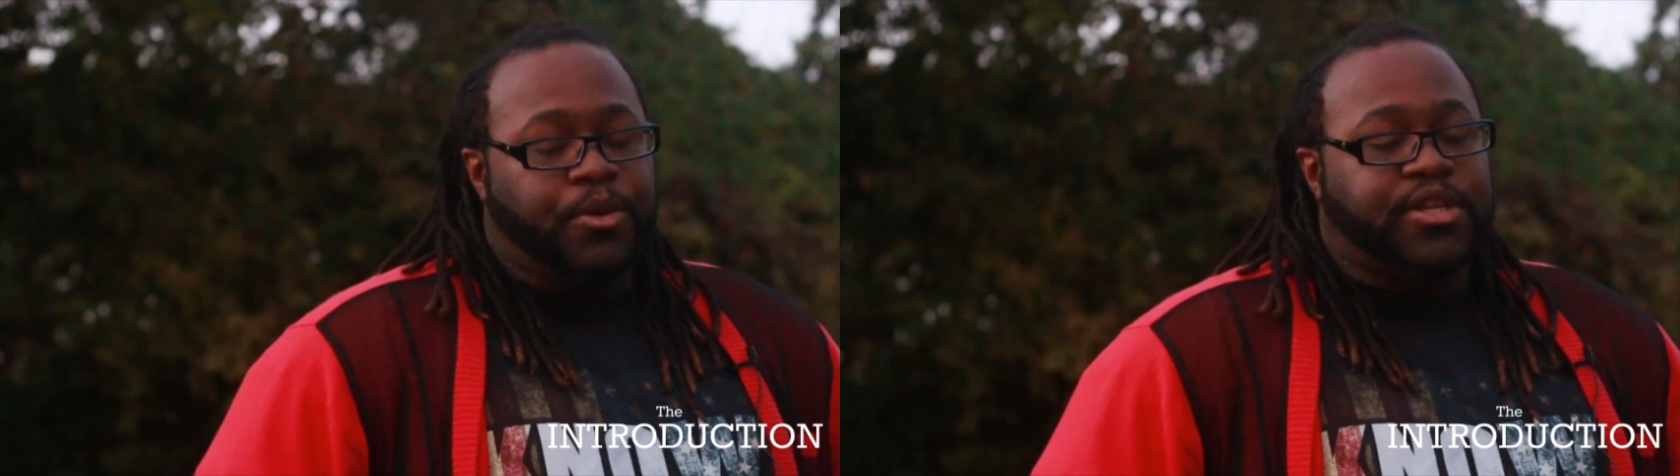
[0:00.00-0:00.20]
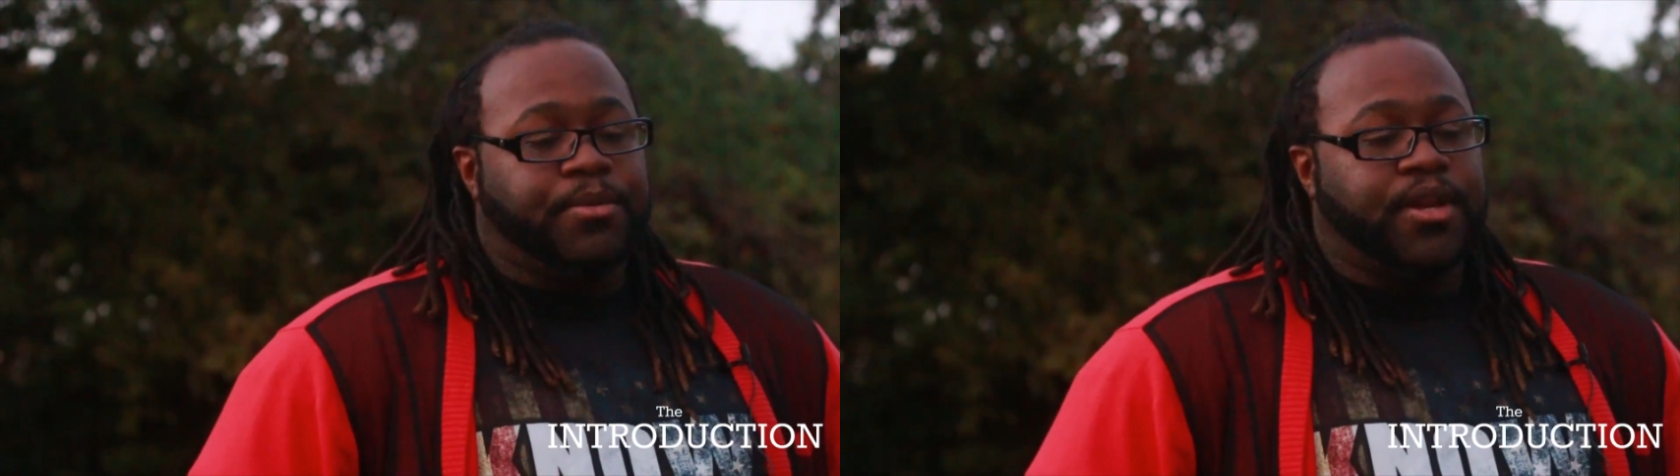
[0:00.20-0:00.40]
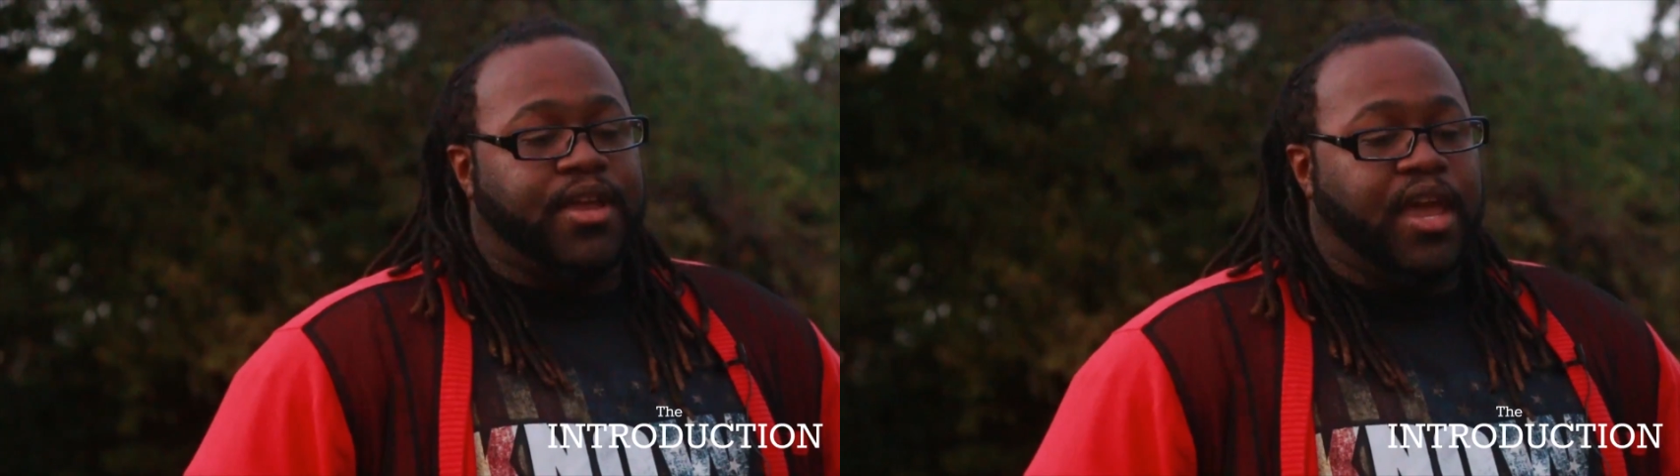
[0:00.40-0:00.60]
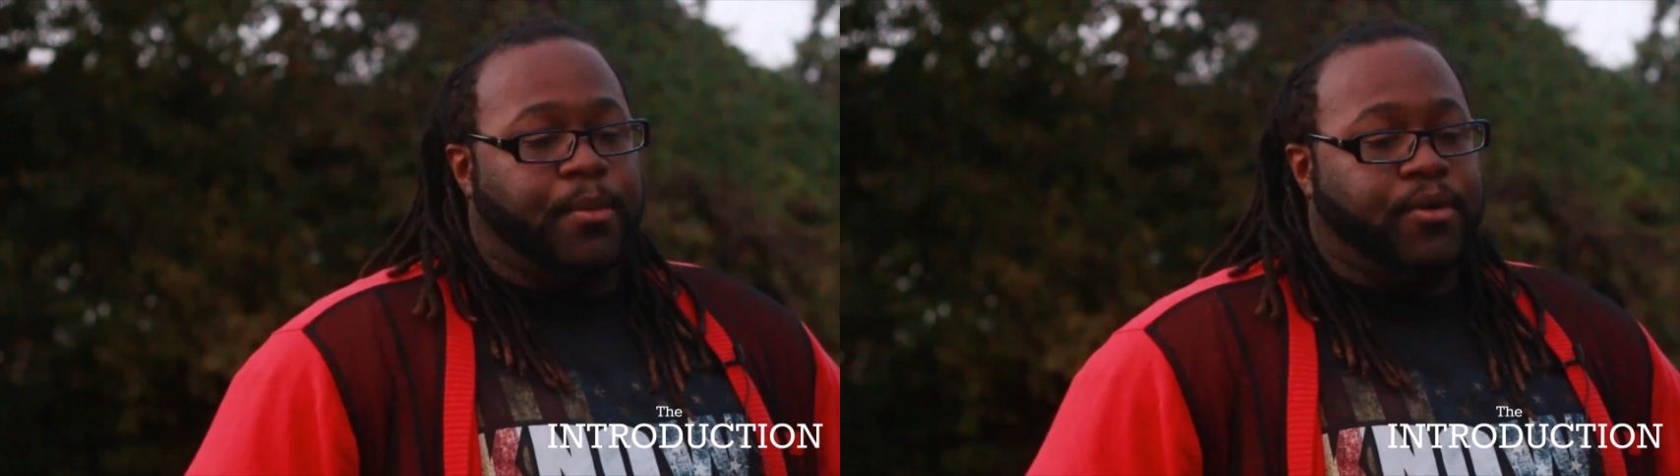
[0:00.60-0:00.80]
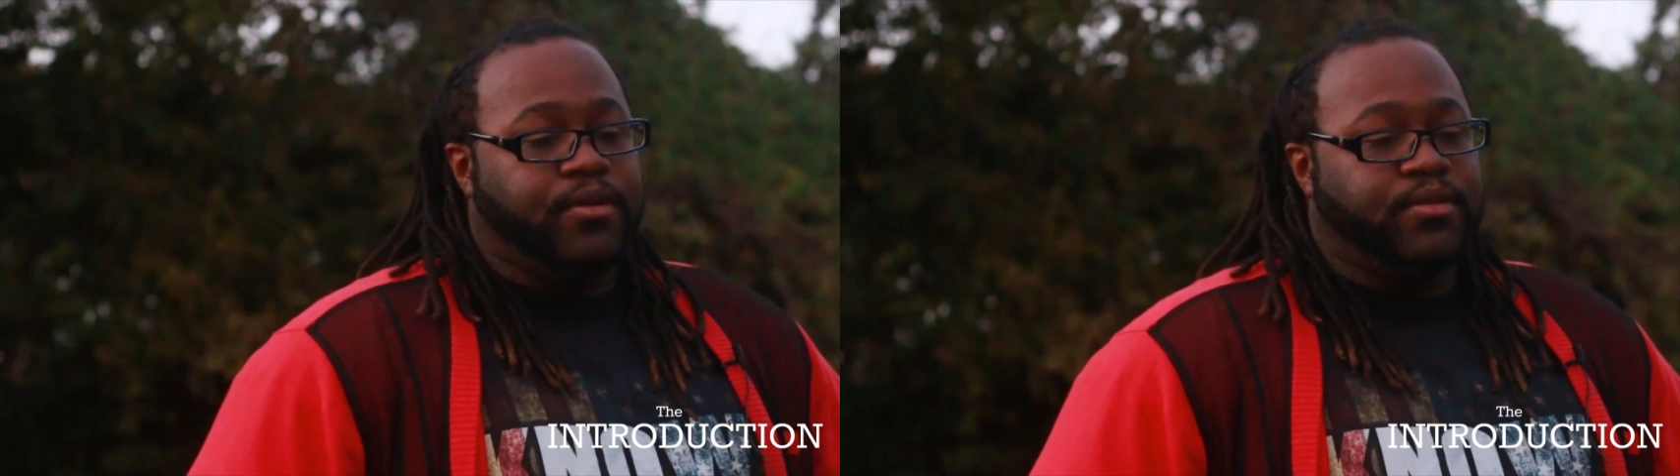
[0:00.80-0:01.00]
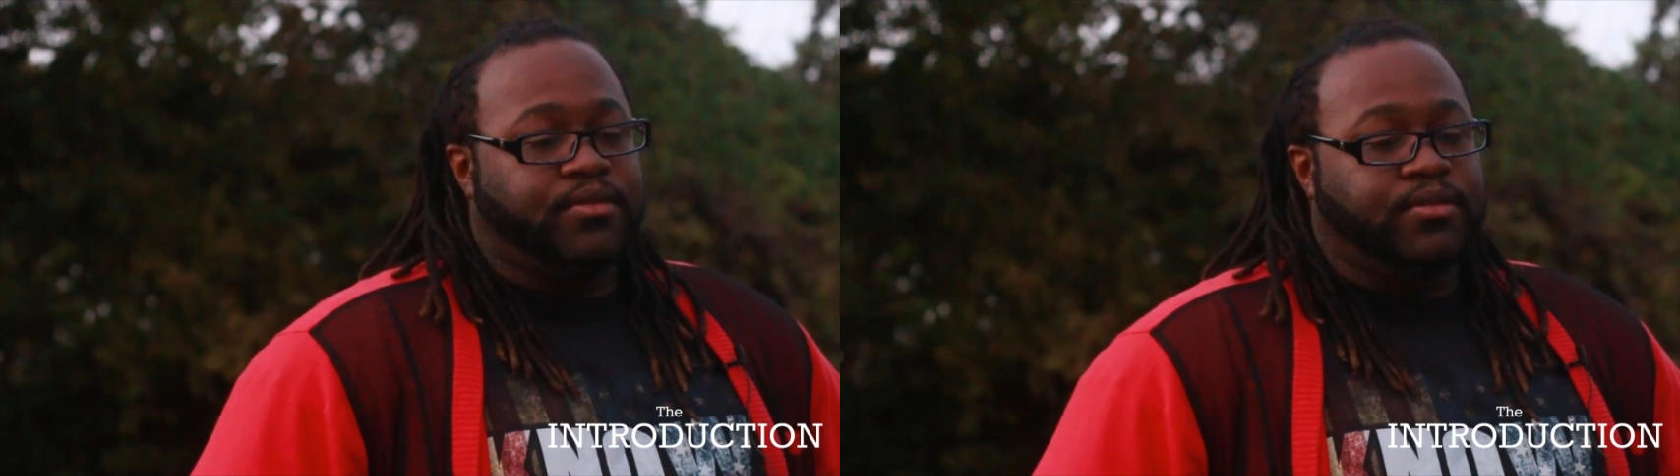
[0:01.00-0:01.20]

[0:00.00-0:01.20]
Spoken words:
would tell them get a camera.